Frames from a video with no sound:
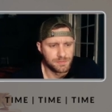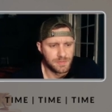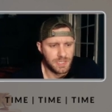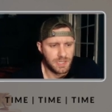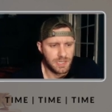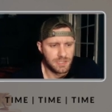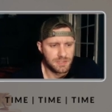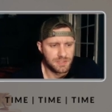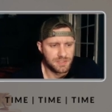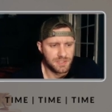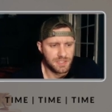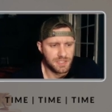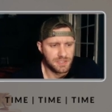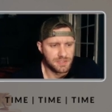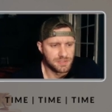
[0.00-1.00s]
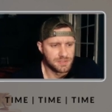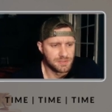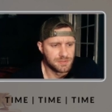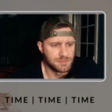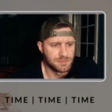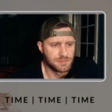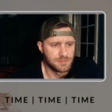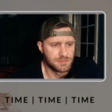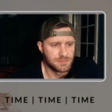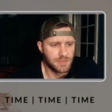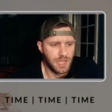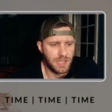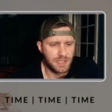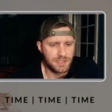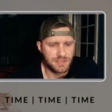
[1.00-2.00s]
h6,
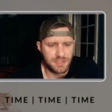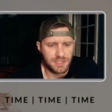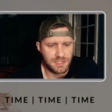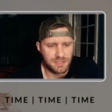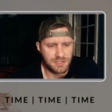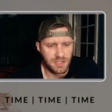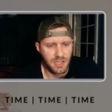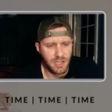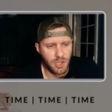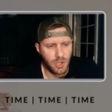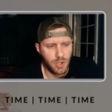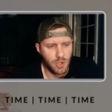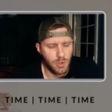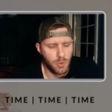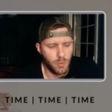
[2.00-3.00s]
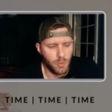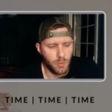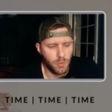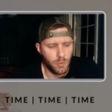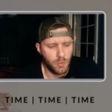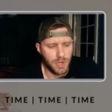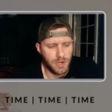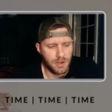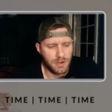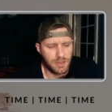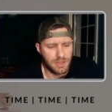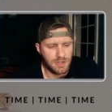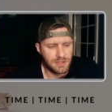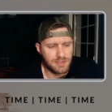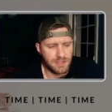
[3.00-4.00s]
a6 where a
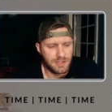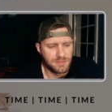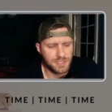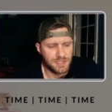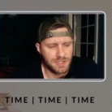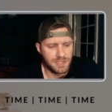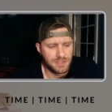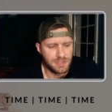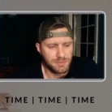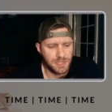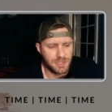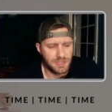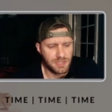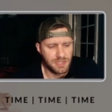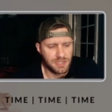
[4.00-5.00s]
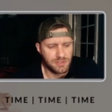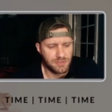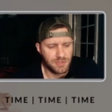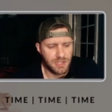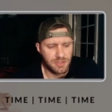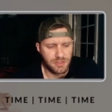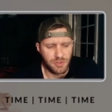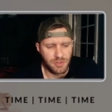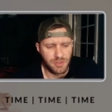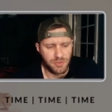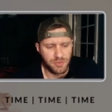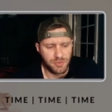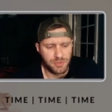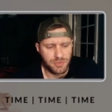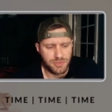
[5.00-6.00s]
lot of times it ends up getting kicked around. The, the,
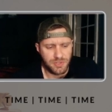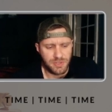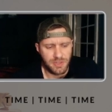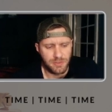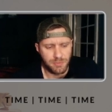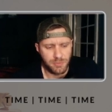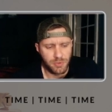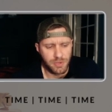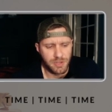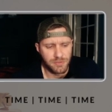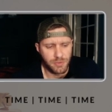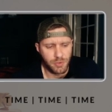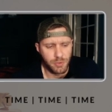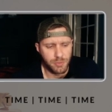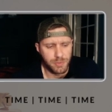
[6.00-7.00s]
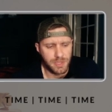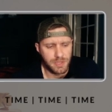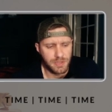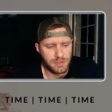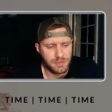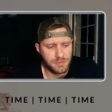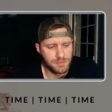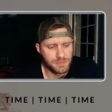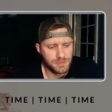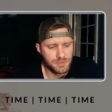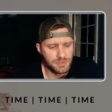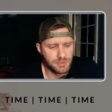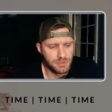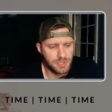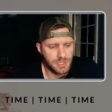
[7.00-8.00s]
usually the point of opening
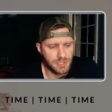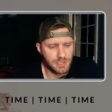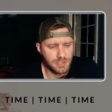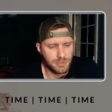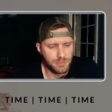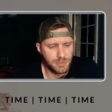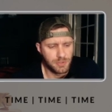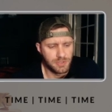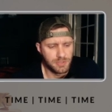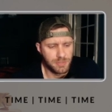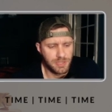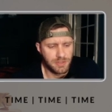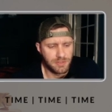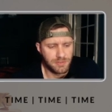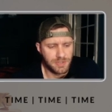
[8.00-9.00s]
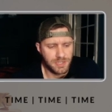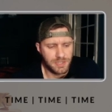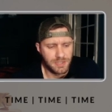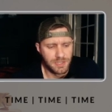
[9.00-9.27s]
to uh, your pawn to b3